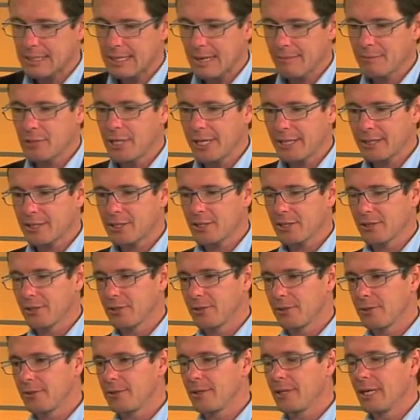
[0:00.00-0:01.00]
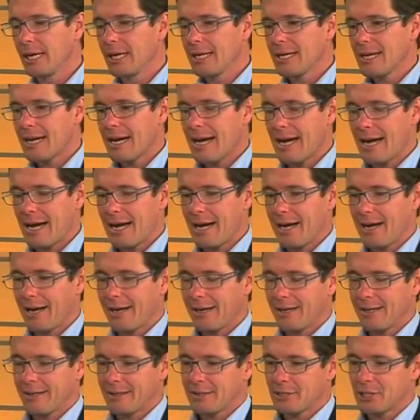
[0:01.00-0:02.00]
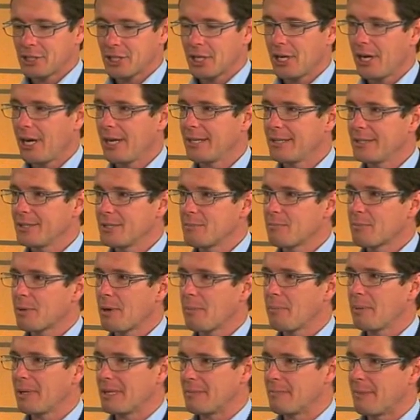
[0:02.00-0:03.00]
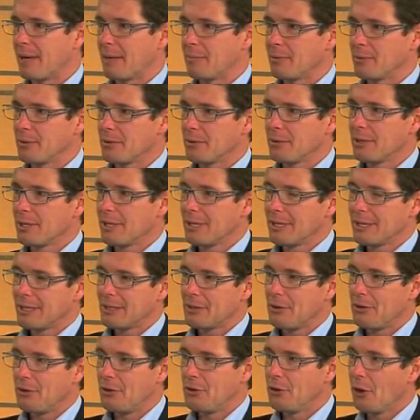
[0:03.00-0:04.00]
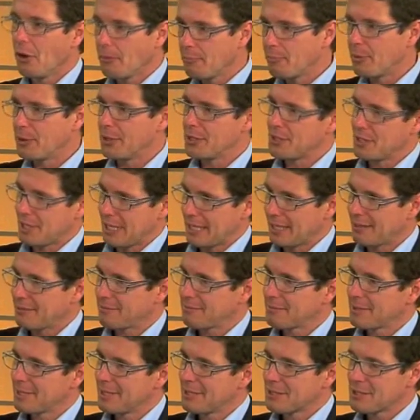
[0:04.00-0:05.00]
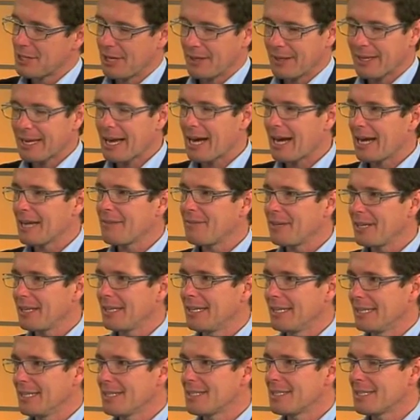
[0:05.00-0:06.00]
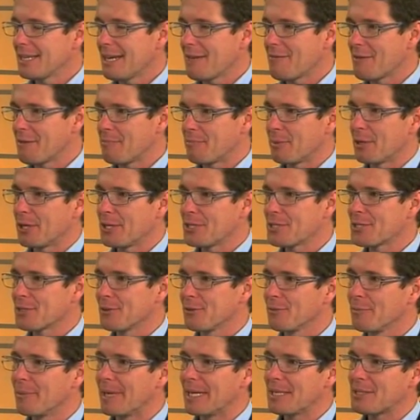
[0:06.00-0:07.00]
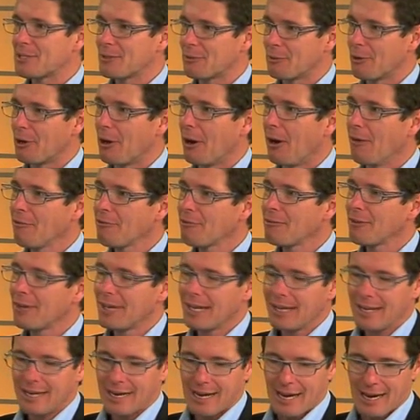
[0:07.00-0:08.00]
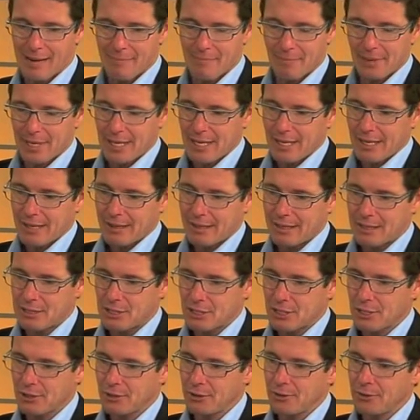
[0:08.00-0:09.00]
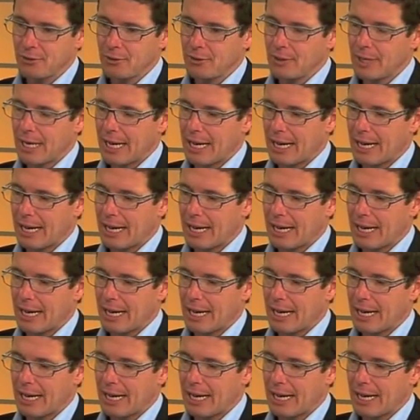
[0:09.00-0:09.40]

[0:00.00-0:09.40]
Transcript: subject to China's property bubble not bursting. So the caveat is, if it bursts, all bets are off. There's two